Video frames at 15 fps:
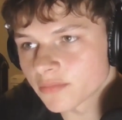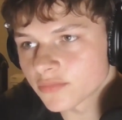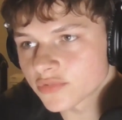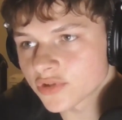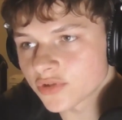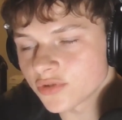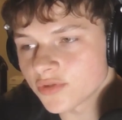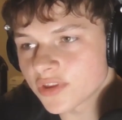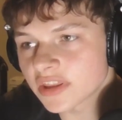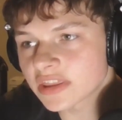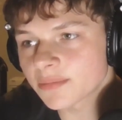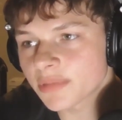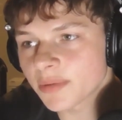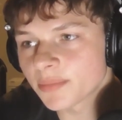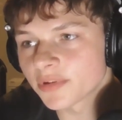So you think
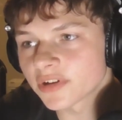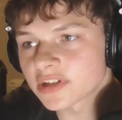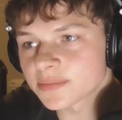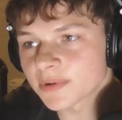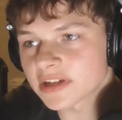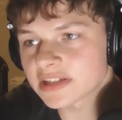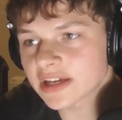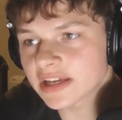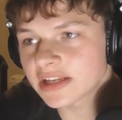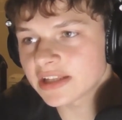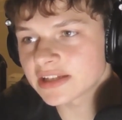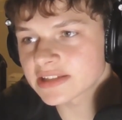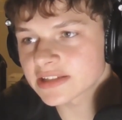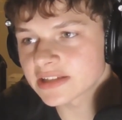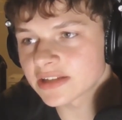that people are
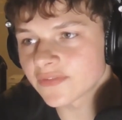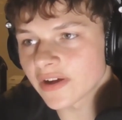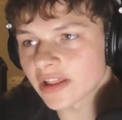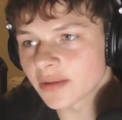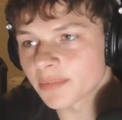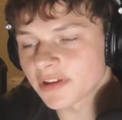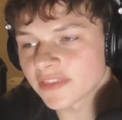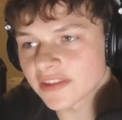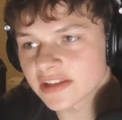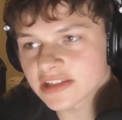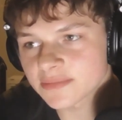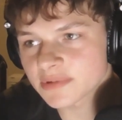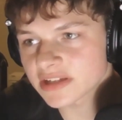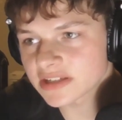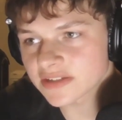spontaneously developing this
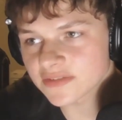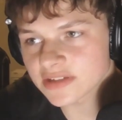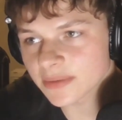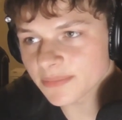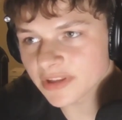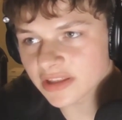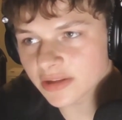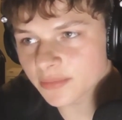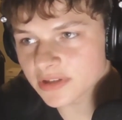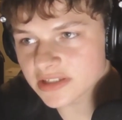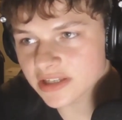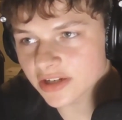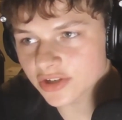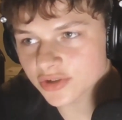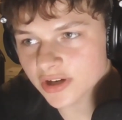because of something that we
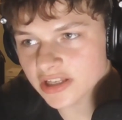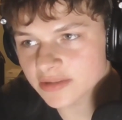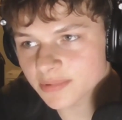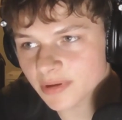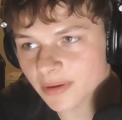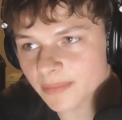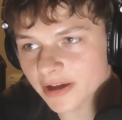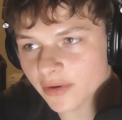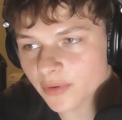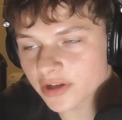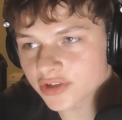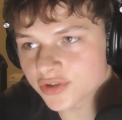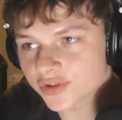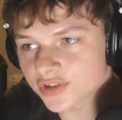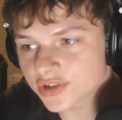say to trans people? I'm not
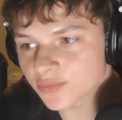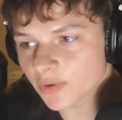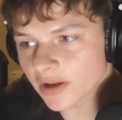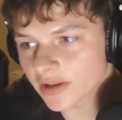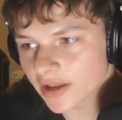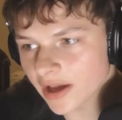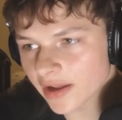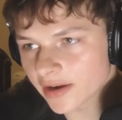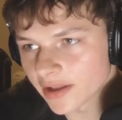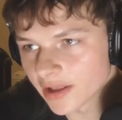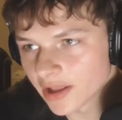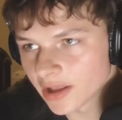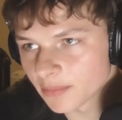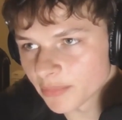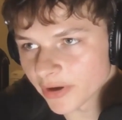quite sure just what yet,
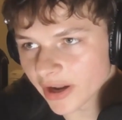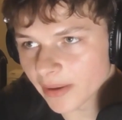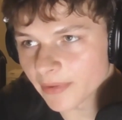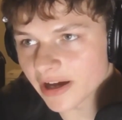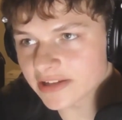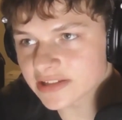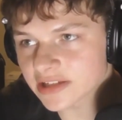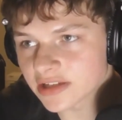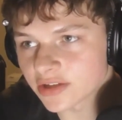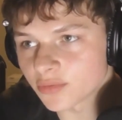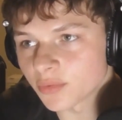but I'm asking you.